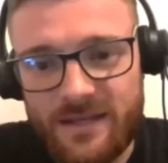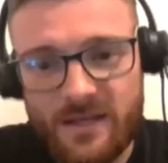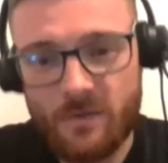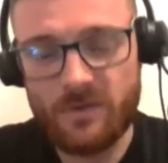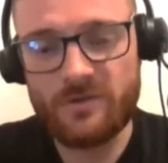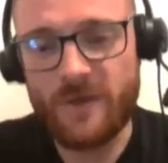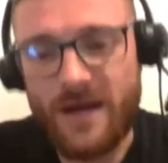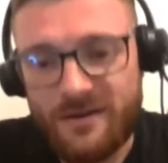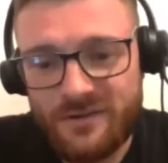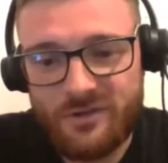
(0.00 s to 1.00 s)
you're
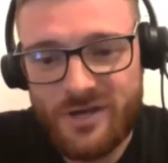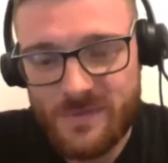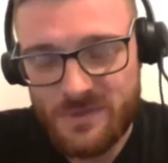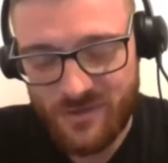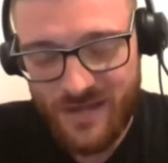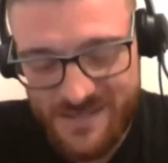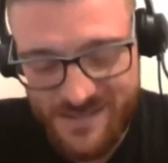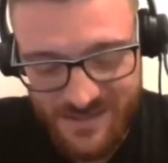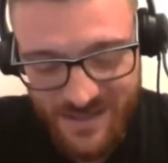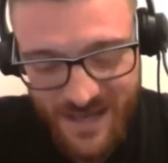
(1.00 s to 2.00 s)
our special
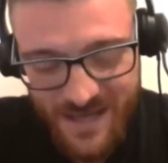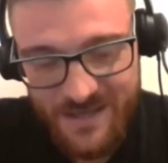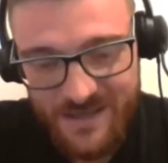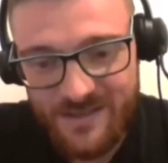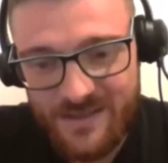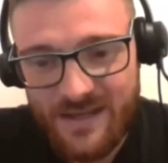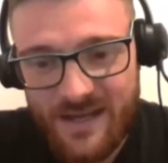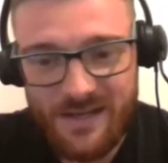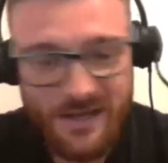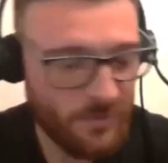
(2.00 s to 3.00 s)
guest today.
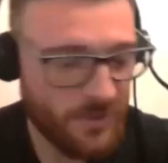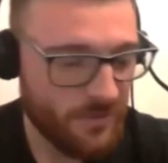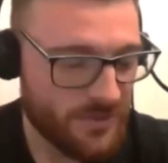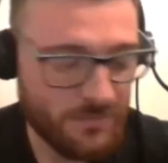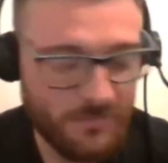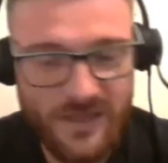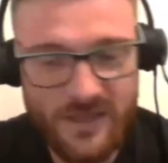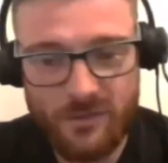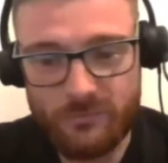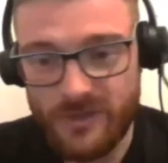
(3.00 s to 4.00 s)
I know you were somebody
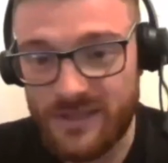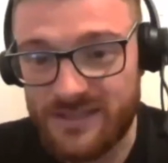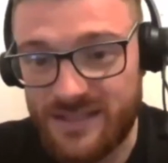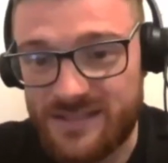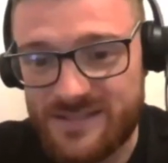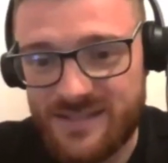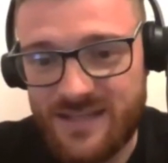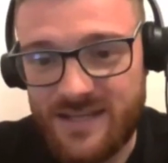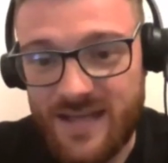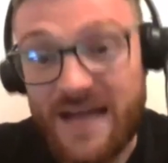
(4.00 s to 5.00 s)
who really did
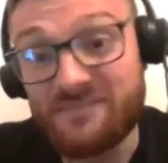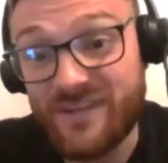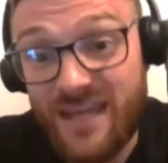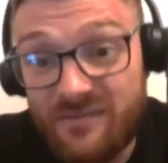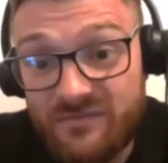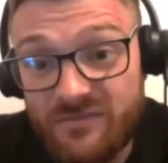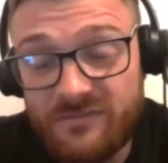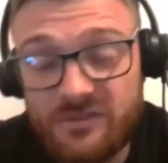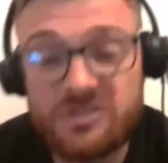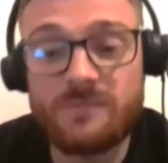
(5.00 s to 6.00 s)
advocate
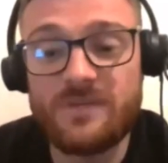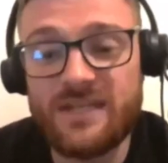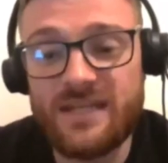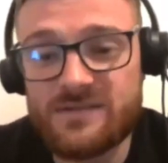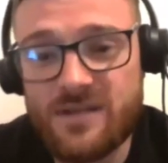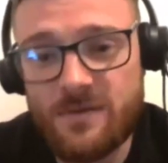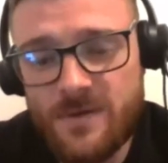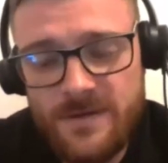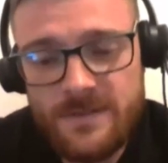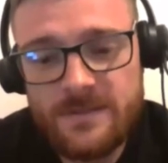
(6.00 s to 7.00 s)
for Jimmy Dean. So
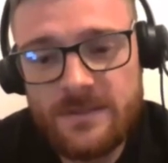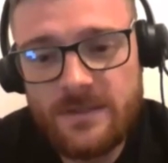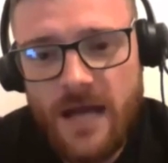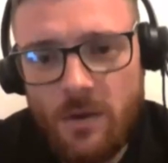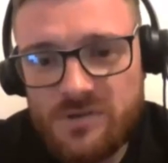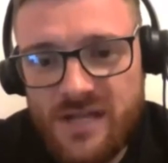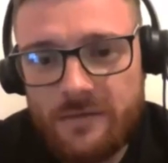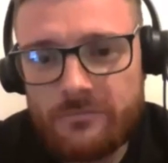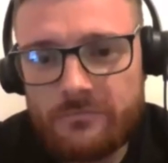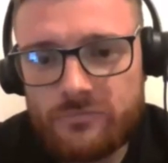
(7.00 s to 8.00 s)
how was
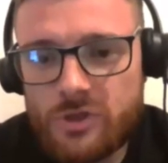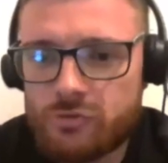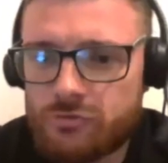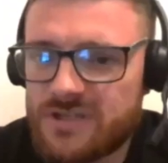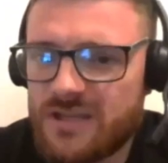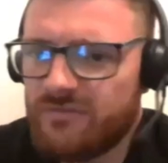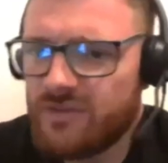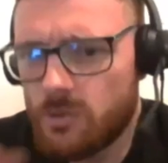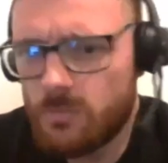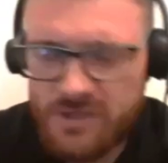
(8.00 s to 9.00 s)
that news received for
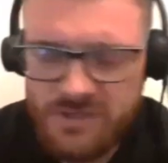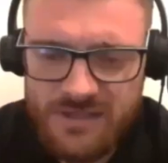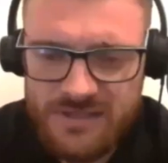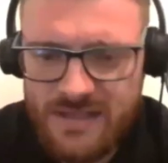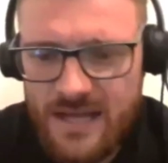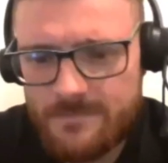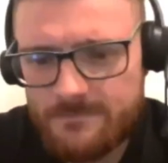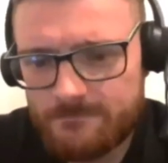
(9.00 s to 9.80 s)
you personally today?